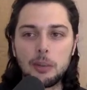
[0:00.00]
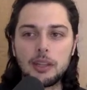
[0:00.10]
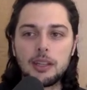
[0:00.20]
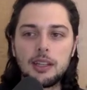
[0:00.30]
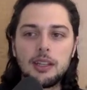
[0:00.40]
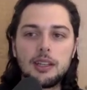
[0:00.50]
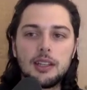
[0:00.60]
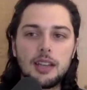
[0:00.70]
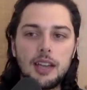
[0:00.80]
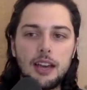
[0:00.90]
But
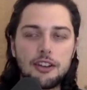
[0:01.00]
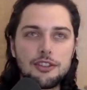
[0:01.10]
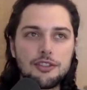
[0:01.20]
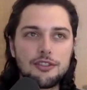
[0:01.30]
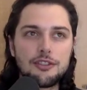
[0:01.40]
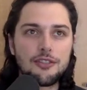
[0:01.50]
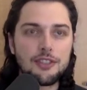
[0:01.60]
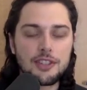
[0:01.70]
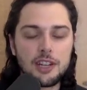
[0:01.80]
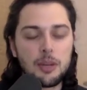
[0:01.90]
how did you
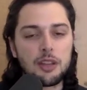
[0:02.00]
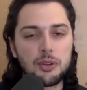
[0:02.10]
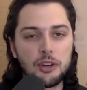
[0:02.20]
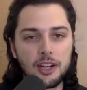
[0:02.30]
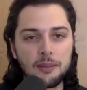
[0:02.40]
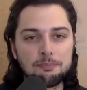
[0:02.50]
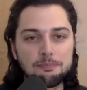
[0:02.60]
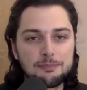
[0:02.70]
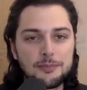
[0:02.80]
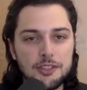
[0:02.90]
first hear about the program
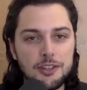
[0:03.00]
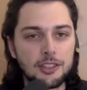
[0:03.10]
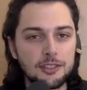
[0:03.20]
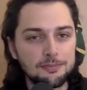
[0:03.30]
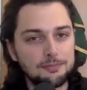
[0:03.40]
to start?